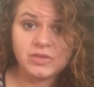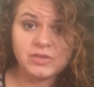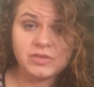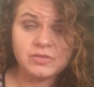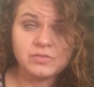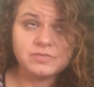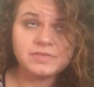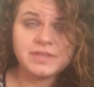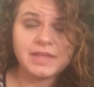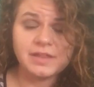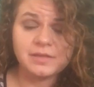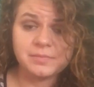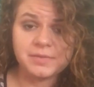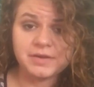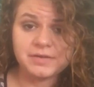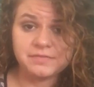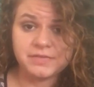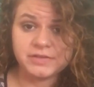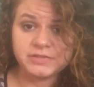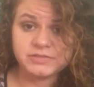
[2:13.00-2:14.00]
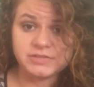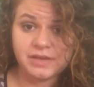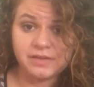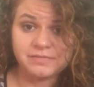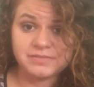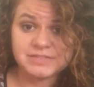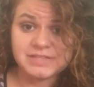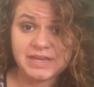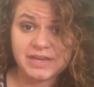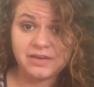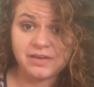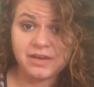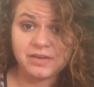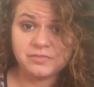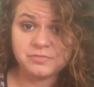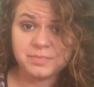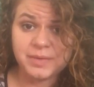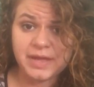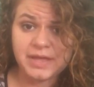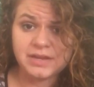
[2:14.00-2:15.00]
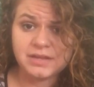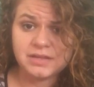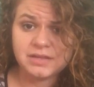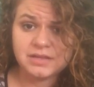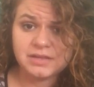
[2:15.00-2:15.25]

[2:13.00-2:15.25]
you celebrate a victory every day you're out of bed.